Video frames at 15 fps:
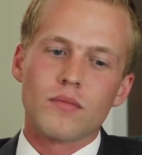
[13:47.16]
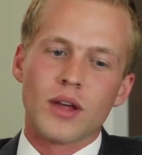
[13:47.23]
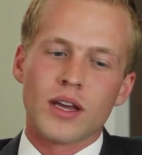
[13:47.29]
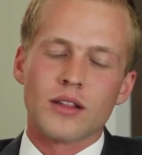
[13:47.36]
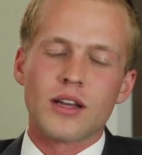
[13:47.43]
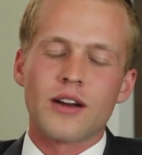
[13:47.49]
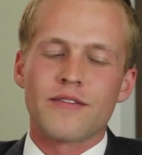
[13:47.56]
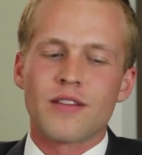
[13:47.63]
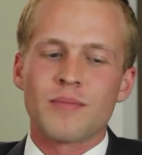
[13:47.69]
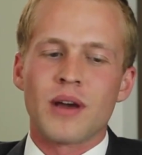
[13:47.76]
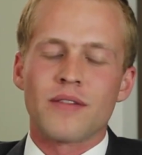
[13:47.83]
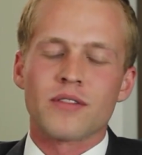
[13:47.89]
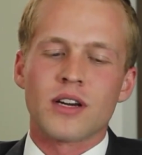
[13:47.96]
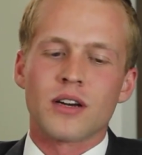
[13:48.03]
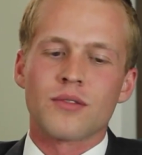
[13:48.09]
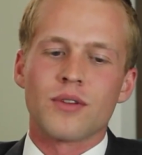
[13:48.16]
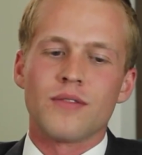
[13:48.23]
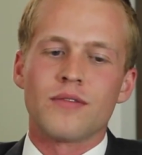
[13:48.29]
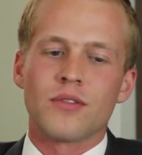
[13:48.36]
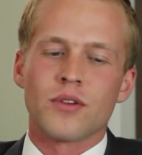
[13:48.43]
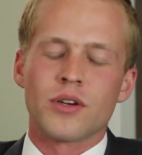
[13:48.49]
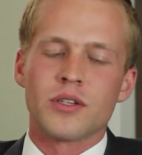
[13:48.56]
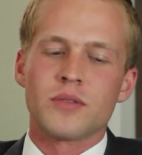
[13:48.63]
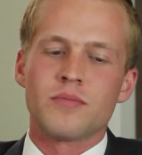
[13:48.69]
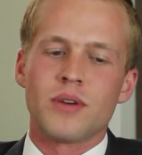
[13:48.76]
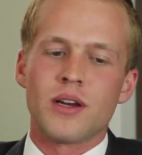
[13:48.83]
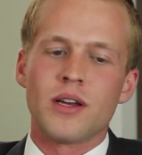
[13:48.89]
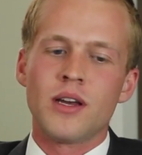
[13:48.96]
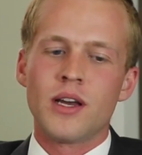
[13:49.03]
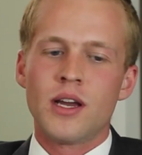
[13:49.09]
Like a lot of them have concrete floors,
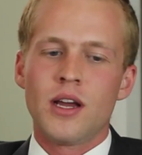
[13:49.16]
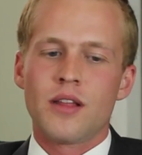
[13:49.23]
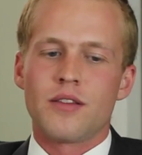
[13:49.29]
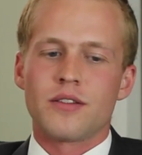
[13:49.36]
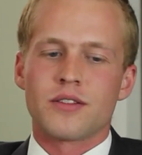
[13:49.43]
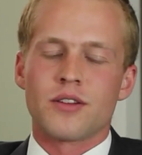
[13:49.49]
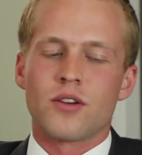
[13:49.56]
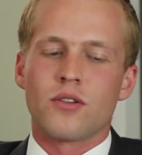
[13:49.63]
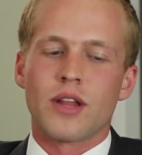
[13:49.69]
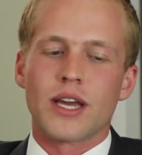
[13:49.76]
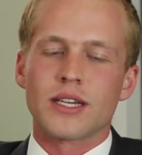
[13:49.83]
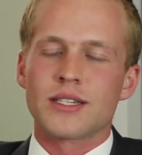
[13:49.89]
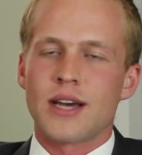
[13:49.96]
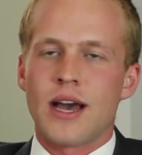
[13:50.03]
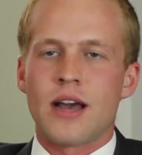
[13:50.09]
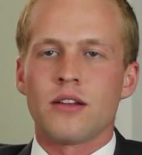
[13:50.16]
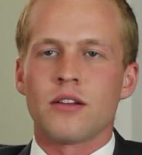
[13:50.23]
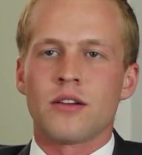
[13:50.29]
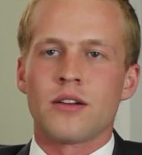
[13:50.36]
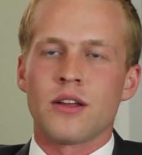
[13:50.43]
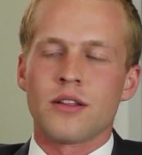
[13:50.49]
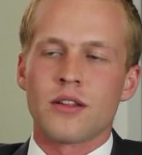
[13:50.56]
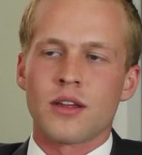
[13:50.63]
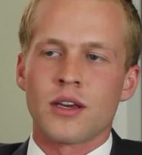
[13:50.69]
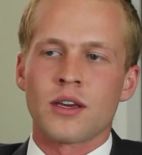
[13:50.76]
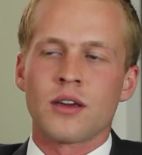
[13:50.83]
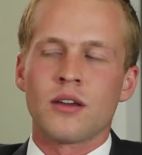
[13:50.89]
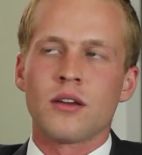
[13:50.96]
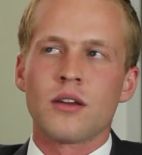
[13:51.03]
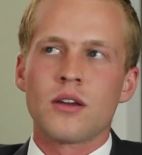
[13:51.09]
but there's no like tile or
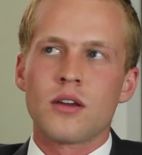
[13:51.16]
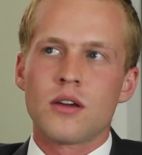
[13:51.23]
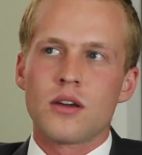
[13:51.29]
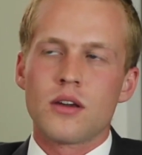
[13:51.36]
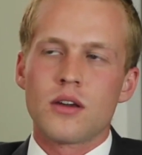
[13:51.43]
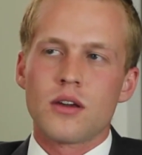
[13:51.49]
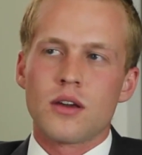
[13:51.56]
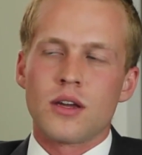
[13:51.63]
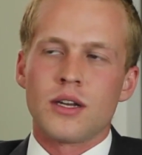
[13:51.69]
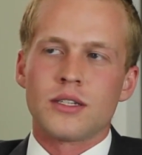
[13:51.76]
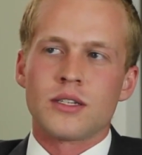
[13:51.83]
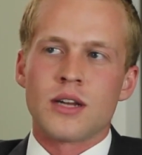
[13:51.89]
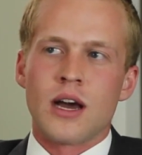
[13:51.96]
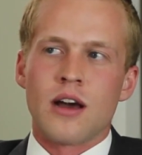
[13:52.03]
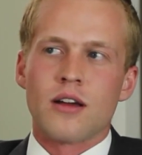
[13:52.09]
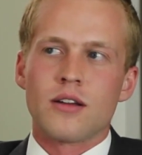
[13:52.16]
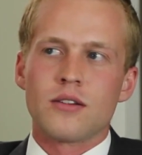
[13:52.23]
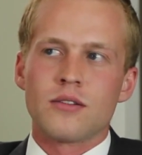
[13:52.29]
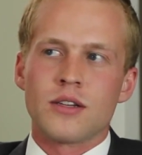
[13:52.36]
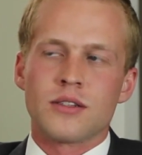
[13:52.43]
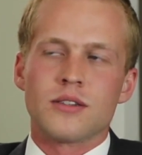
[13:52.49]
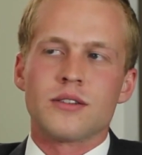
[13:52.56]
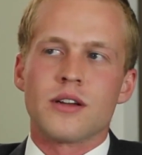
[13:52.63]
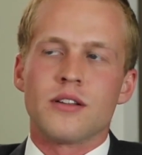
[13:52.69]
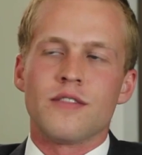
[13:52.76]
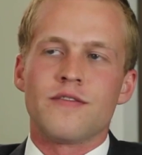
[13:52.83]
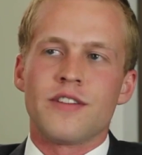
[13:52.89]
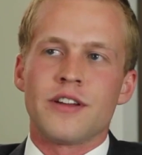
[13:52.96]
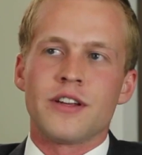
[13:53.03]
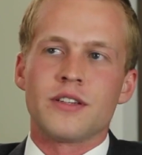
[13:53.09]
anything, and it's not necessarily
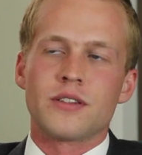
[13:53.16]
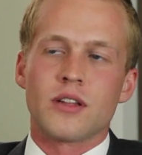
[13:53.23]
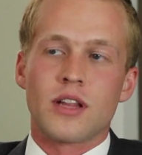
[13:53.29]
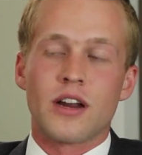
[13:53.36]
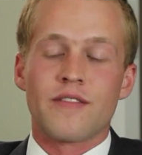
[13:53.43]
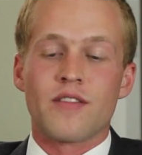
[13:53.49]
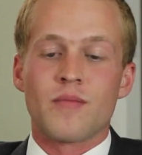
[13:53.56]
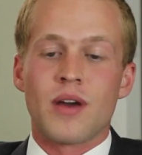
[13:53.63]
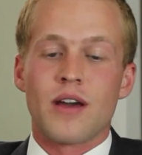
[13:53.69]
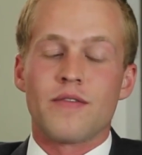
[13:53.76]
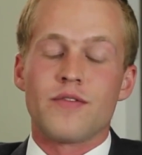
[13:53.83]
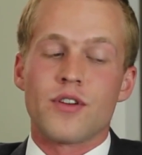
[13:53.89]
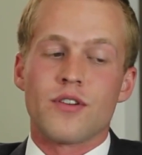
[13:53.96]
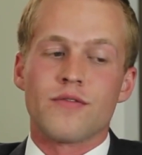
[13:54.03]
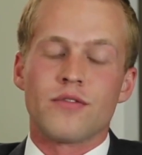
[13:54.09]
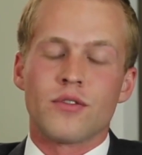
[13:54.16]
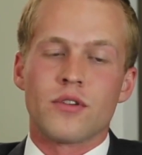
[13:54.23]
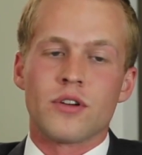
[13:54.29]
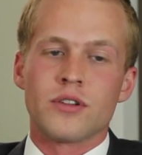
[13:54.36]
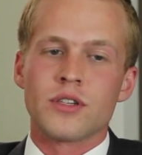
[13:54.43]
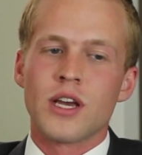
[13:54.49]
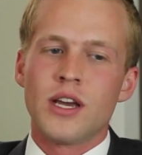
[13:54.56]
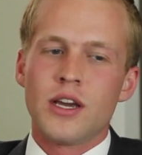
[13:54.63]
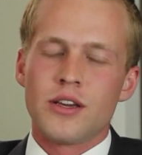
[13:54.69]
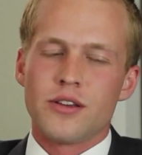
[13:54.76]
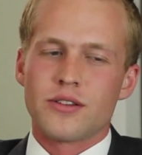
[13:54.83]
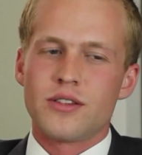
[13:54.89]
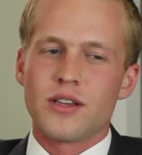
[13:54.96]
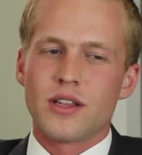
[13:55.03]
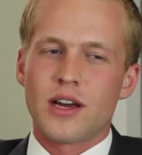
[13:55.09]
finished. A lot of them have dirt floors.
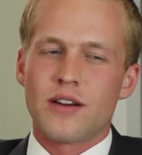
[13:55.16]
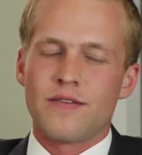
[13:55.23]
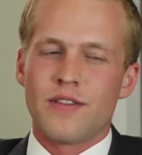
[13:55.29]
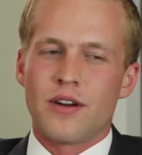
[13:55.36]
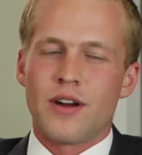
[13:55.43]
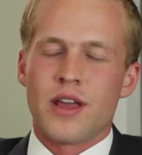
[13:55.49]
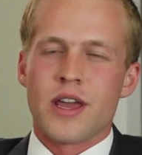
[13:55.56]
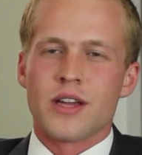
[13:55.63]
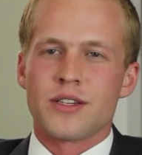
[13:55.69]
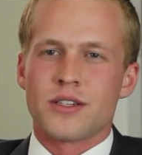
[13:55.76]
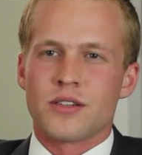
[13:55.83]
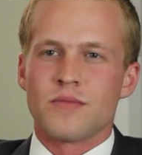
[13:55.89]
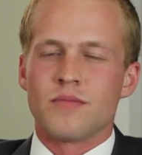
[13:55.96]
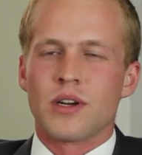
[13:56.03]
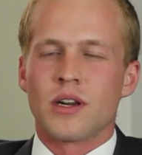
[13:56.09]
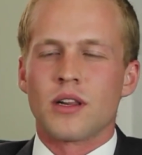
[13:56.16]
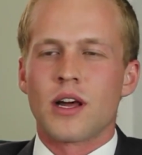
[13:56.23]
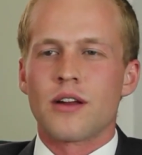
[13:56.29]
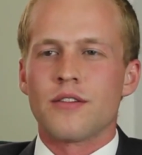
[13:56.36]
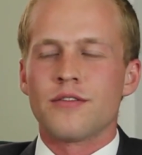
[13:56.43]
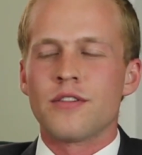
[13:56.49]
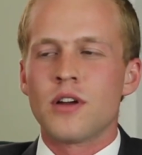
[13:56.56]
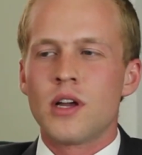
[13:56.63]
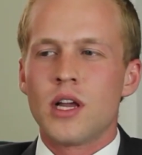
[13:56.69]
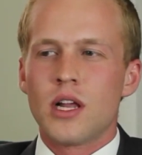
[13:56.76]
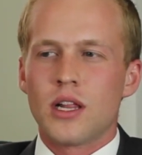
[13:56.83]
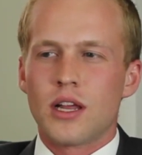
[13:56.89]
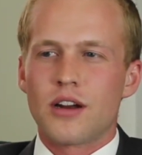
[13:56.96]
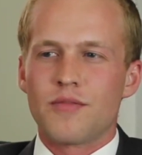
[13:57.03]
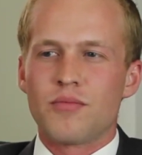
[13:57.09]
You'll see a lot of variation, but a lot of
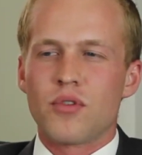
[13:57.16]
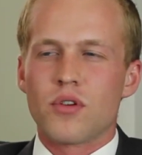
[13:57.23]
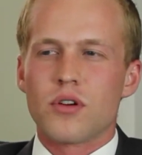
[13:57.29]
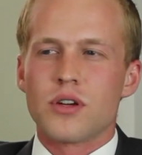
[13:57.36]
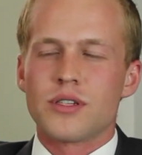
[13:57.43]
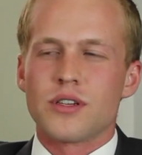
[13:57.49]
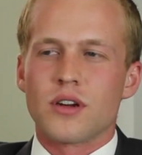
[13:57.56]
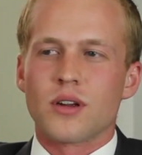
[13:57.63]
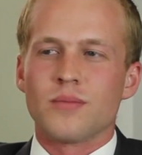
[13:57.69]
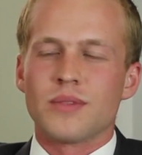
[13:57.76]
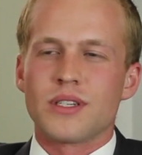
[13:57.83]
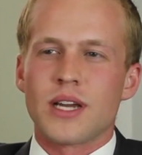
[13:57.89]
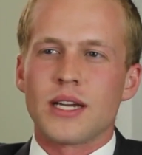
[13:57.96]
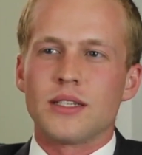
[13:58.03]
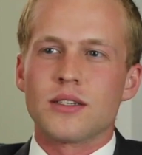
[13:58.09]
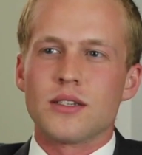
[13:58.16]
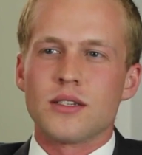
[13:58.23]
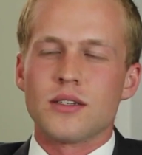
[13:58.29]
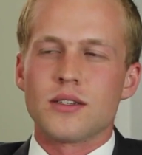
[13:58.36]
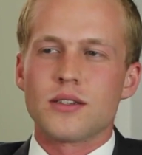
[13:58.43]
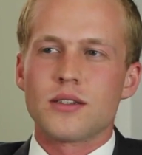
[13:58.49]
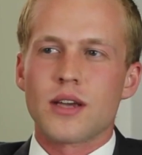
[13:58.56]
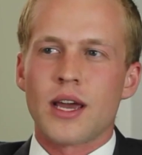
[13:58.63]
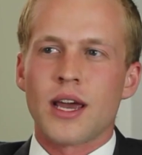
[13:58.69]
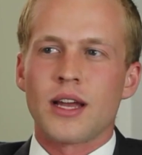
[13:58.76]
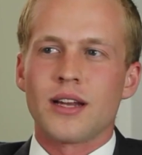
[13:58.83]
poor circumstances.